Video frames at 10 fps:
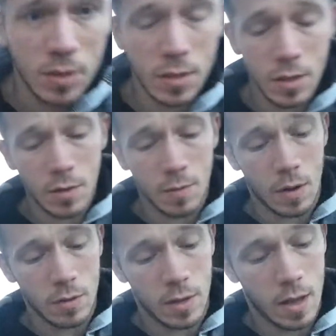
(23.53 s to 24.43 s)
to see it, and
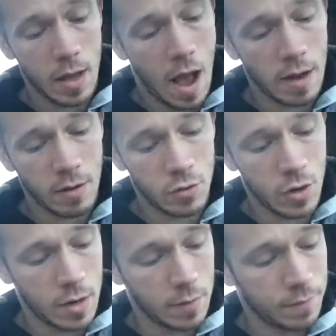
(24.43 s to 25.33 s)
I was like, I never
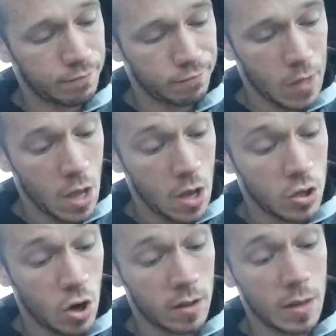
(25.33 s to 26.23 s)
tried it.
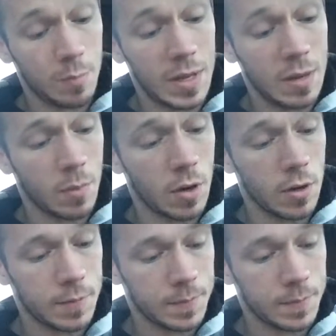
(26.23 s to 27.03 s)
Chocolate peanut butter.